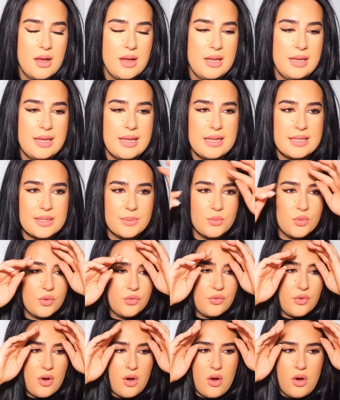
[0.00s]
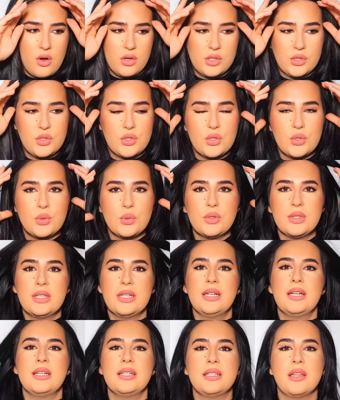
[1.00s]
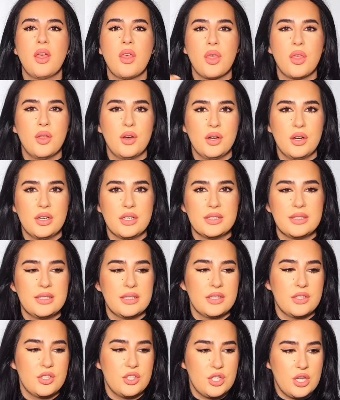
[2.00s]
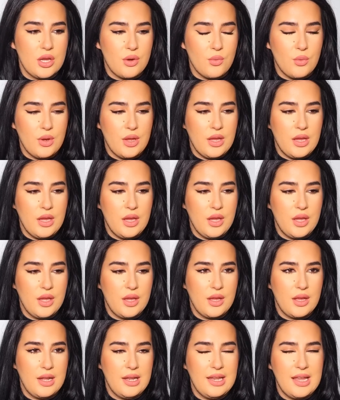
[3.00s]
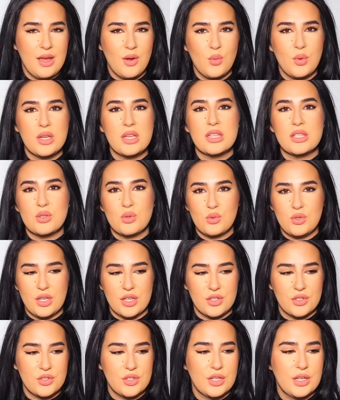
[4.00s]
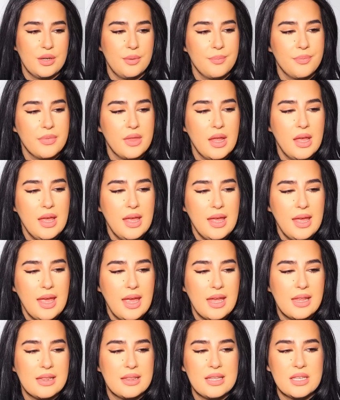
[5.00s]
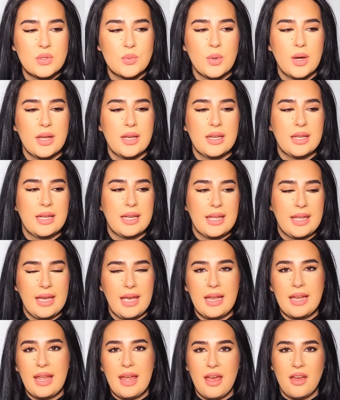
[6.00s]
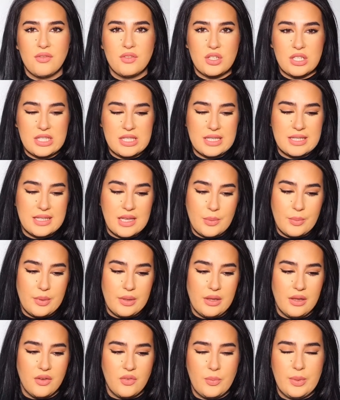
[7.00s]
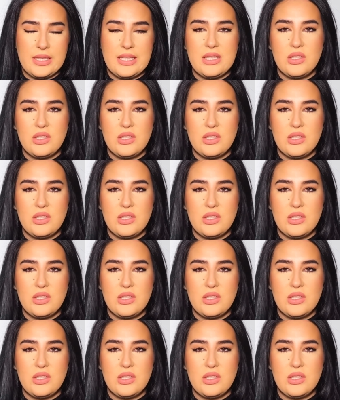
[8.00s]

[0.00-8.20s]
let's move on to the third cherry layering suggestion. And this one, again, I have just a sample of, but